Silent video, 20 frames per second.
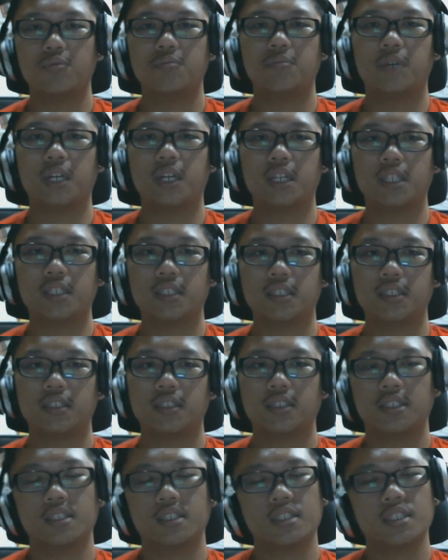my
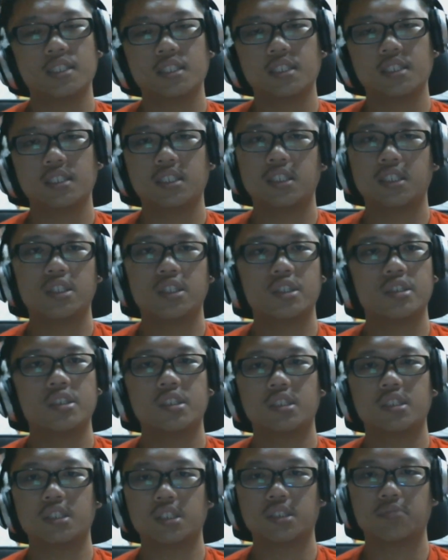scenes here
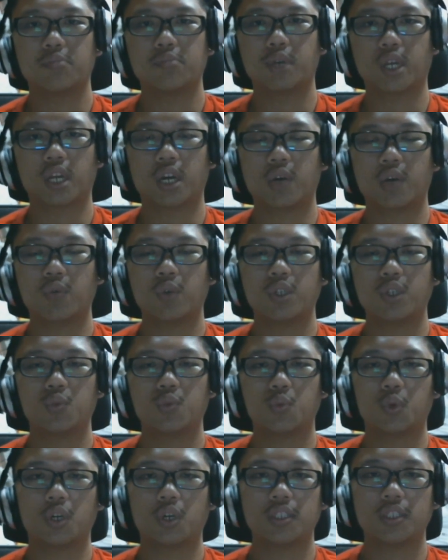and just pick out
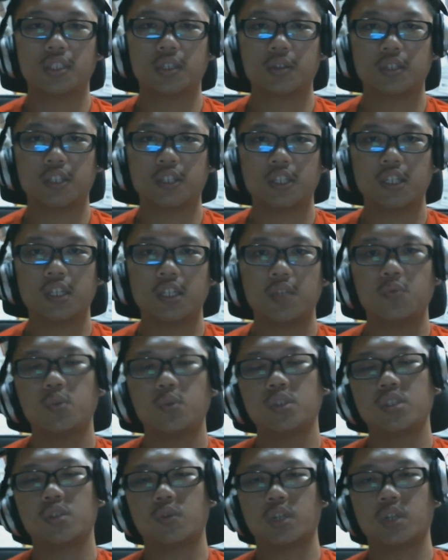which ones I need,
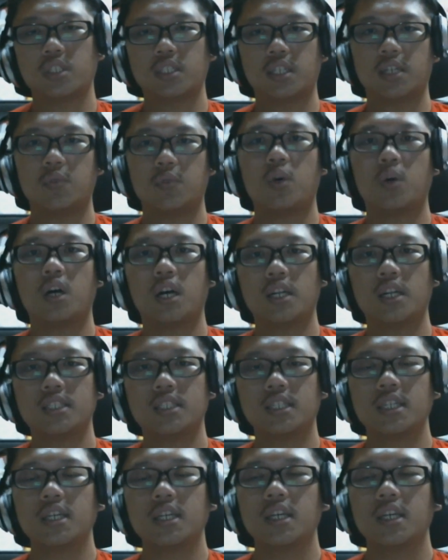which ones I want,